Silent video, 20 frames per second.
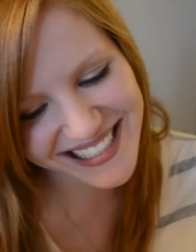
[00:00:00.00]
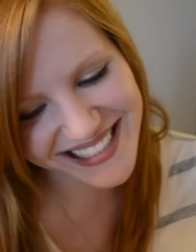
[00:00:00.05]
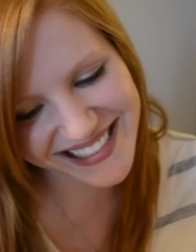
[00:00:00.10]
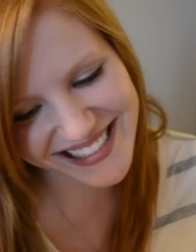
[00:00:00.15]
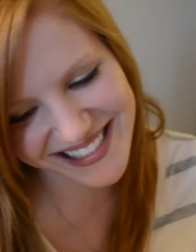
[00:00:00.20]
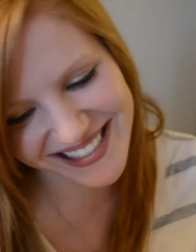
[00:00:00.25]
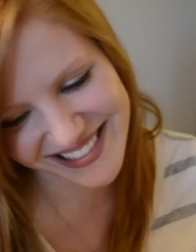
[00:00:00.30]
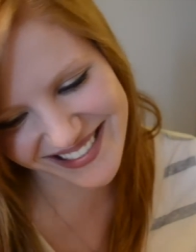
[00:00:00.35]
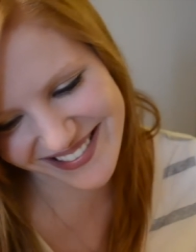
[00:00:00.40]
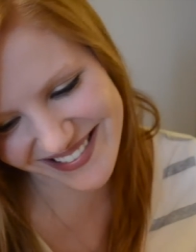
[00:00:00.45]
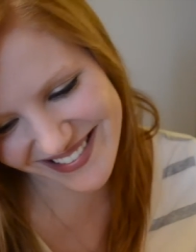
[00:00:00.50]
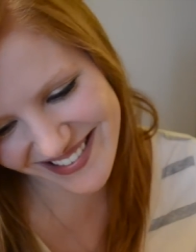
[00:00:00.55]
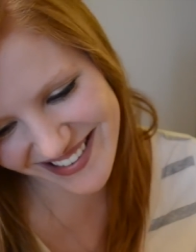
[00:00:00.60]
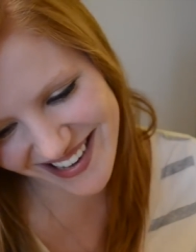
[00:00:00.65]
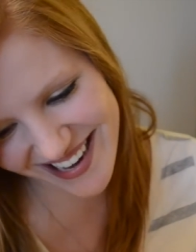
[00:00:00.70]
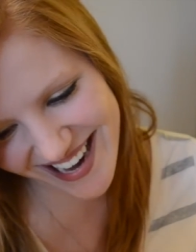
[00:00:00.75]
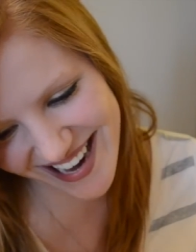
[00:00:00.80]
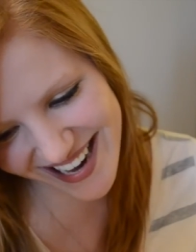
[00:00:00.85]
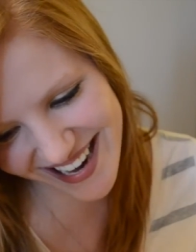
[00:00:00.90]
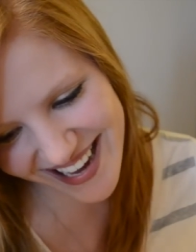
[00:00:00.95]
It's so
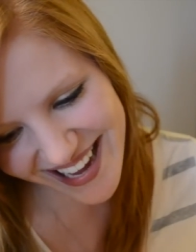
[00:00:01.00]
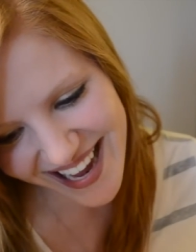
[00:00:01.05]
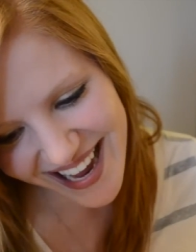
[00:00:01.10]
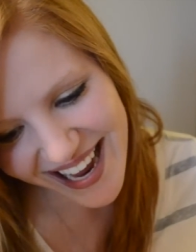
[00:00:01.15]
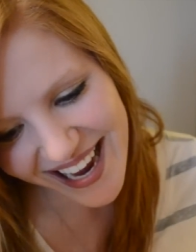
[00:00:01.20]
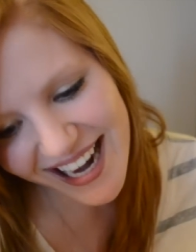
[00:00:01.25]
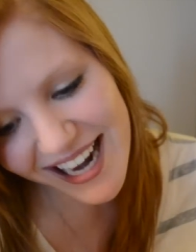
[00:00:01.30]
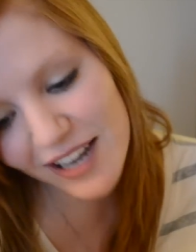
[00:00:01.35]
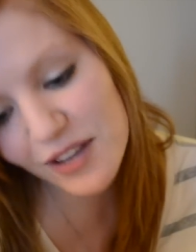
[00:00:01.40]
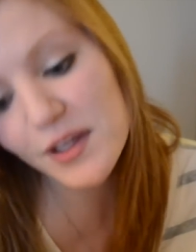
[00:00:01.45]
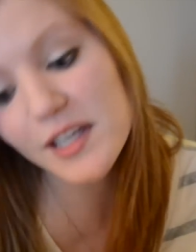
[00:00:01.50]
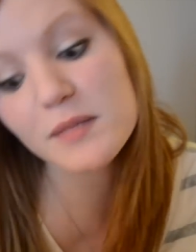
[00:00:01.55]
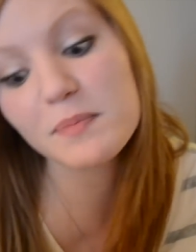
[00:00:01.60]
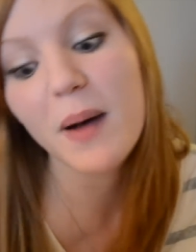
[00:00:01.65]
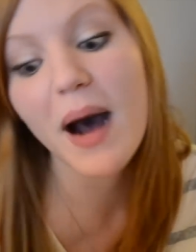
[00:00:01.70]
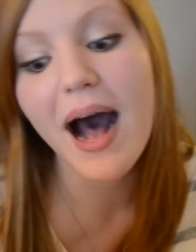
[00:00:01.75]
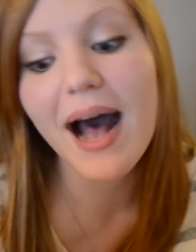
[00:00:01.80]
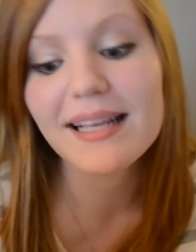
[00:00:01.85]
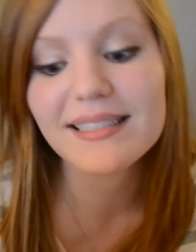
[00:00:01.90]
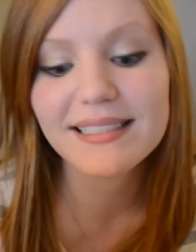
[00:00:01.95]
great. He looked
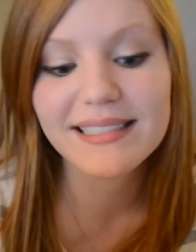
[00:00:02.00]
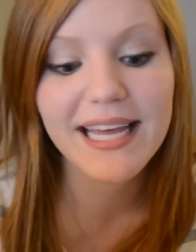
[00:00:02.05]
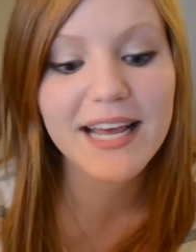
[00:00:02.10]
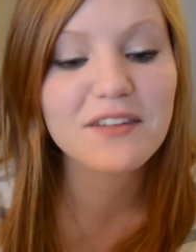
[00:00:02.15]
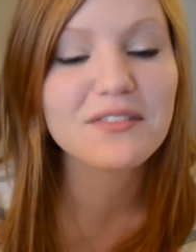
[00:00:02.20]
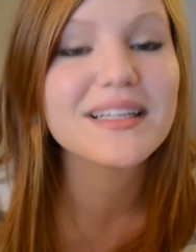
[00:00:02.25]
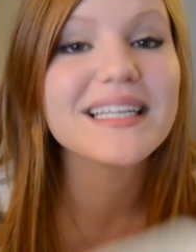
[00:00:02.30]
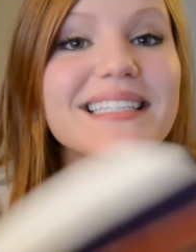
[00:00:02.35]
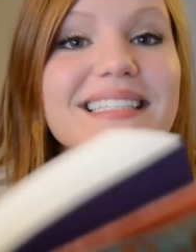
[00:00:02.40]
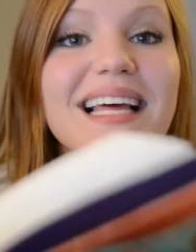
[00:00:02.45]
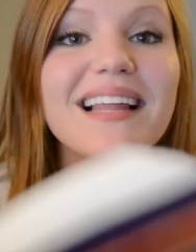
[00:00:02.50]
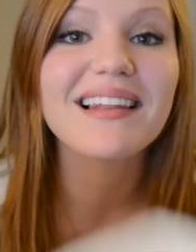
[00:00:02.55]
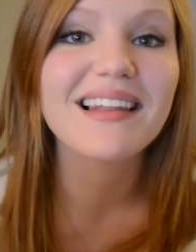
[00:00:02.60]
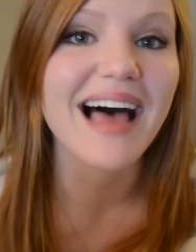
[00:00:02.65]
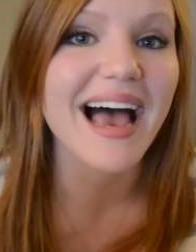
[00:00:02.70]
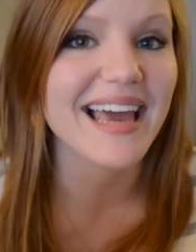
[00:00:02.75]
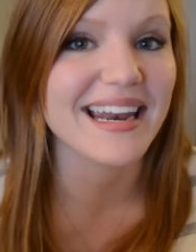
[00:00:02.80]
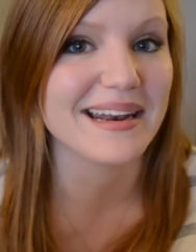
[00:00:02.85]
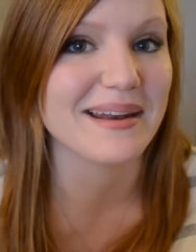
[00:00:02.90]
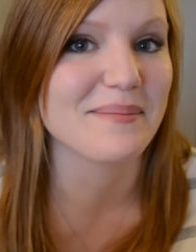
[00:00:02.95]
positively
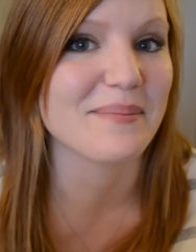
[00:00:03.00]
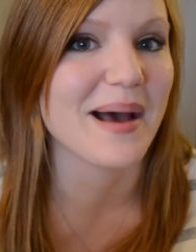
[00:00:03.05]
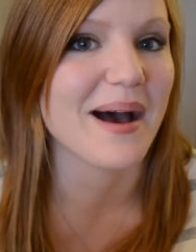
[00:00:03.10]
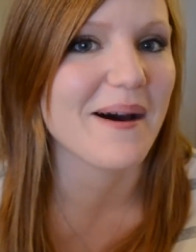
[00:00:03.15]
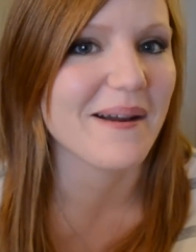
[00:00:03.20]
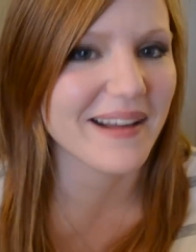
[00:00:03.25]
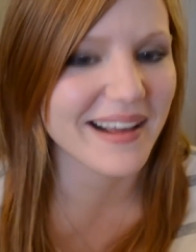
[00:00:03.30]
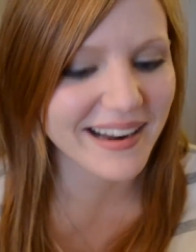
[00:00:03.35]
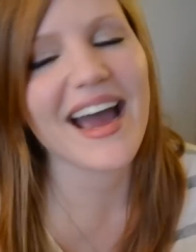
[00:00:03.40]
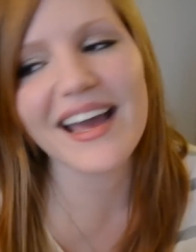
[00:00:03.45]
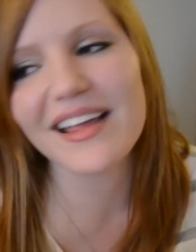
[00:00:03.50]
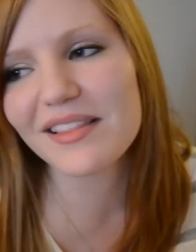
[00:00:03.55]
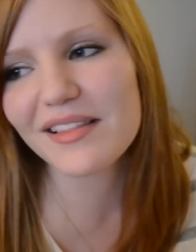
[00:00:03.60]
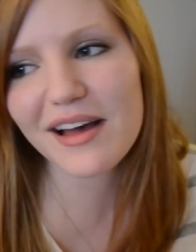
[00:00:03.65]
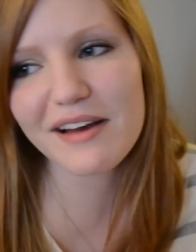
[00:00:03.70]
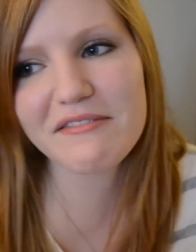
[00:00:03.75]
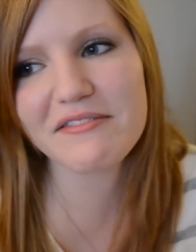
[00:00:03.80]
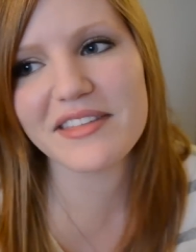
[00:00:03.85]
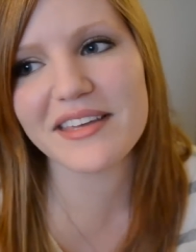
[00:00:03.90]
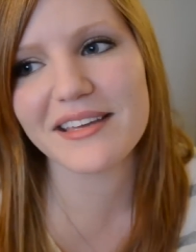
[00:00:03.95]
delighted about it. I
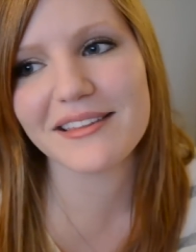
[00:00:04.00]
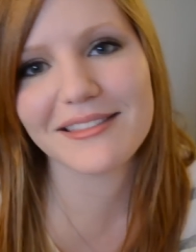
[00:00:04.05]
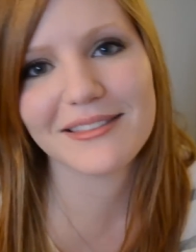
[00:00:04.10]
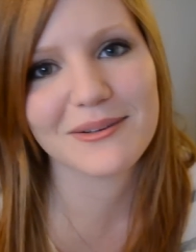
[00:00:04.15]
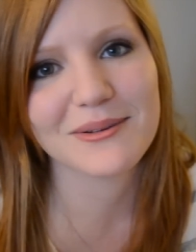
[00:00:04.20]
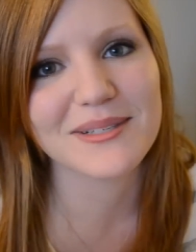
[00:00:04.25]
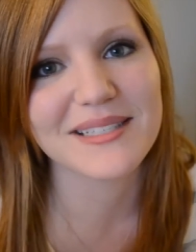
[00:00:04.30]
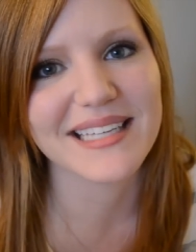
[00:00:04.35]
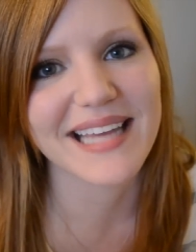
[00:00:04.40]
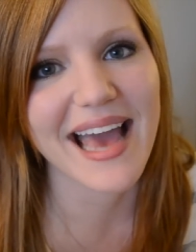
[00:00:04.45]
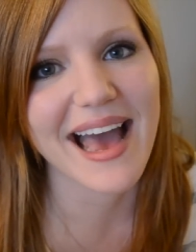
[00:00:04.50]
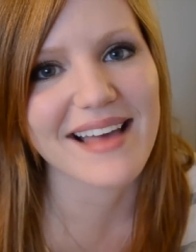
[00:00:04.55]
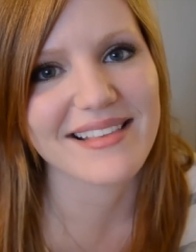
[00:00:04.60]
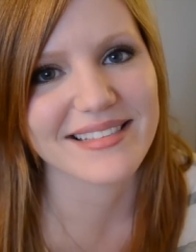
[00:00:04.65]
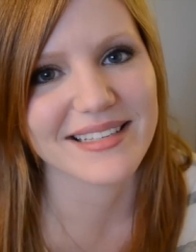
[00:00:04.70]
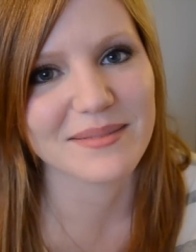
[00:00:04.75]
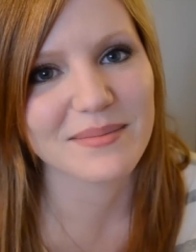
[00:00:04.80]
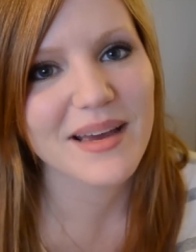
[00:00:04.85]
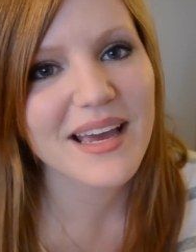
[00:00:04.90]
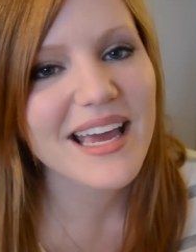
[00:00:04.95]
love the
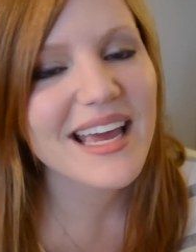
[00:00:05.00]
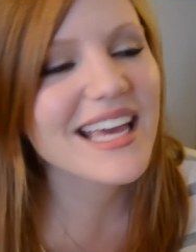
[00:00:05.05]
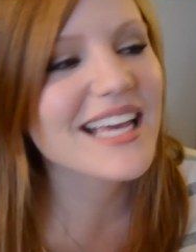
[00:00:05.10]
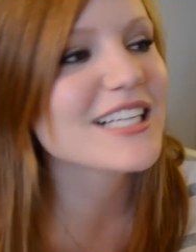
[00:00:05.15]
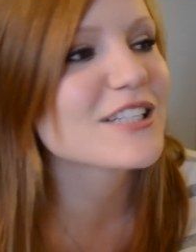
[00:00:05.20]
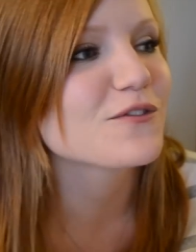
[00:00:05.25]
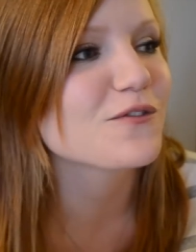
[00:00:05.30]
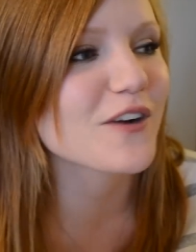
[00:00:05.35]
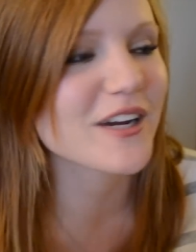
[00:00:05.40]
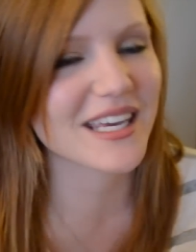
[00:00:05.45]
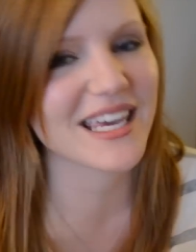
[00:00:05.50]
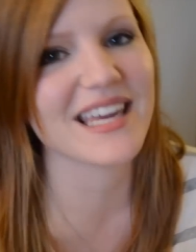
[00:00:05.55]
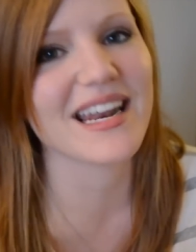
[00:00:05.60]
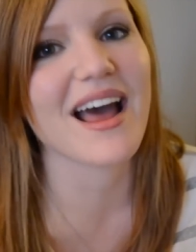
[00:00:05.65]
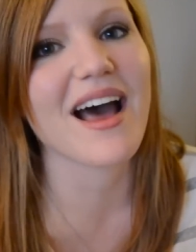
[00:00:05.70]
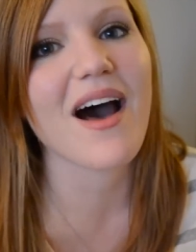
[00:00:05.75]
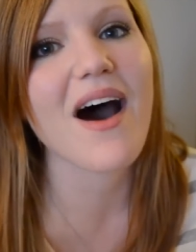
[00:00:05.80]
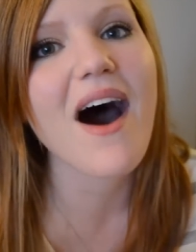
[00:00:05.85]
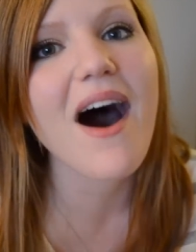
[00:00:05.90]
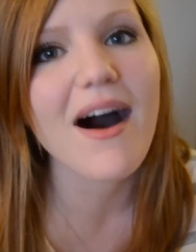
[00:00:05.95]
enthusiasm. He's freaking
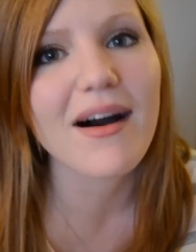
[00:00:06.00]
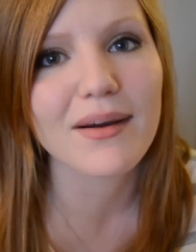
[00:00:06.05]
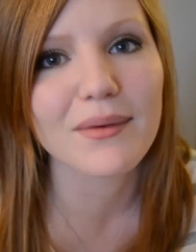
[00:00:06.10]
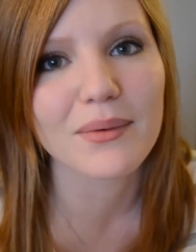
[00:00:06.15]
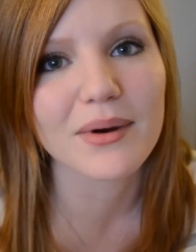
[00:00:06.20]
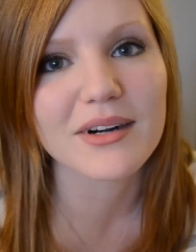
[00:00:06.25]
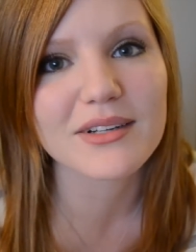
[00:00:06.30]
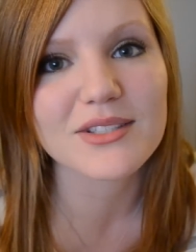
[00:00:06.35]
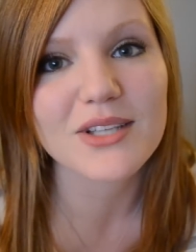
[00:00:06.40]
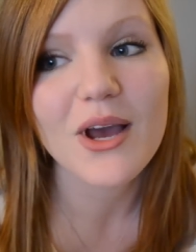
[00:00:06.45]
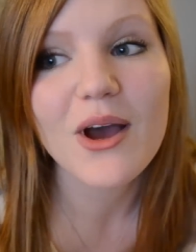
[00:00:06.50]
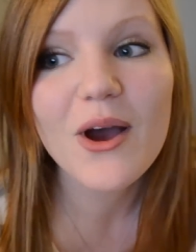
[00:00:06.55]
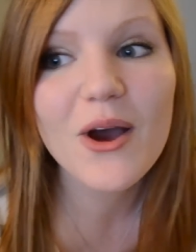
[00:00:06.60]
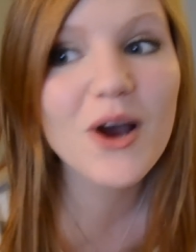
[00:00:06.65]
at Hogwarts.